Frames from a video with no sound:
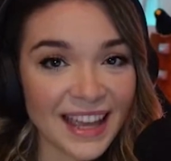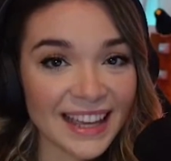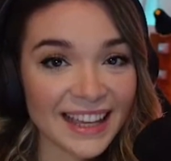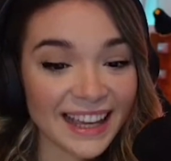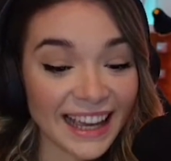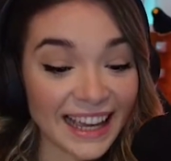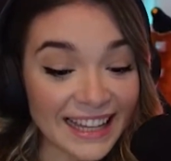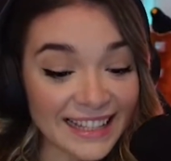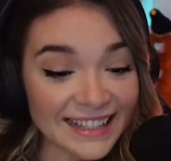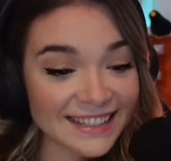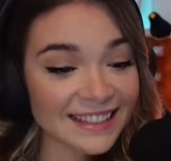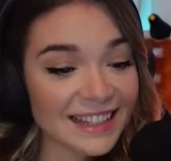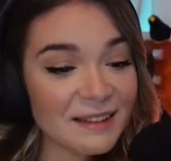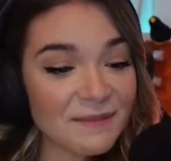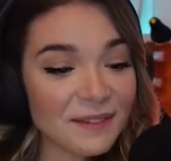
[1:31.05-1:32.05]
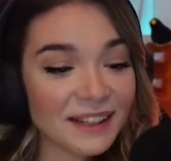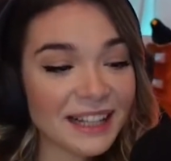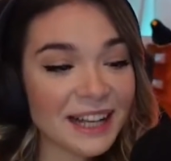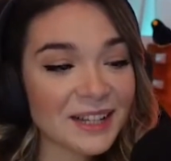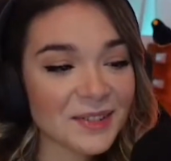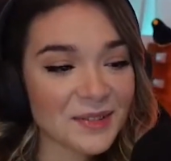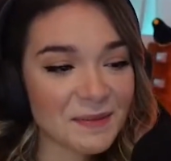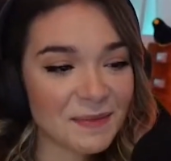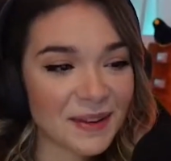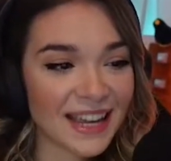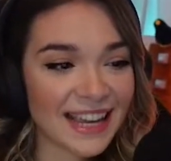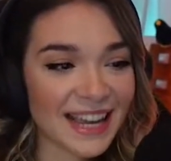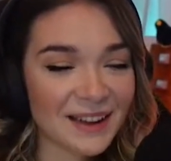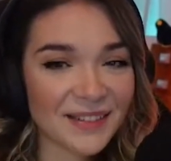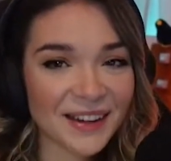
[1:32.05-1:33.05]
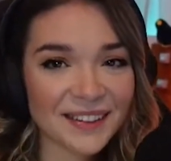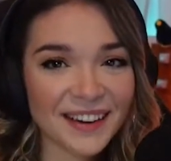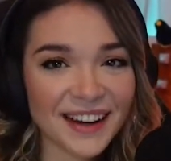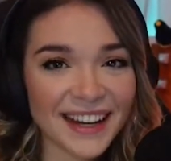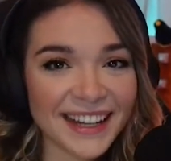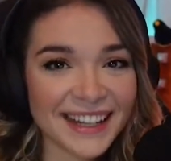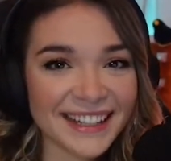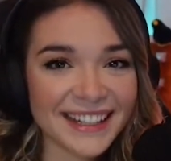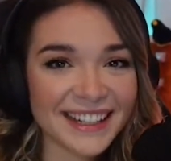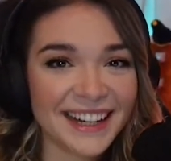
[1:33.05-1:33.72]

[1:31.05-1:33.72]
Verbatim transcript: Hey, eat, sleep, clash, repeat, am I right?